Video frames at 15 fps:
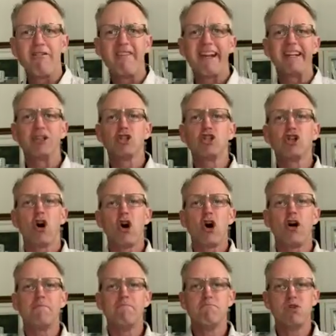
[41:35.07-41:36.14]
and then
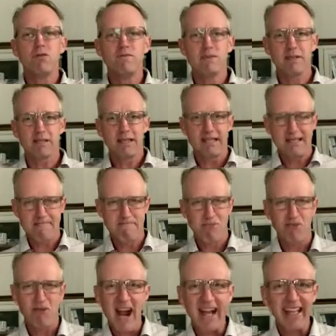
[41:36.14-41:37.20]
God moves
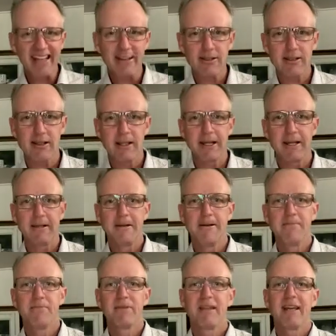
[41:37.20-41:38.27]
miraculously
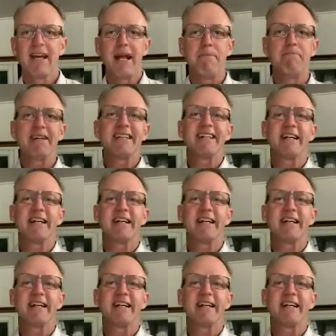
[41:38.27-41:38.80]
and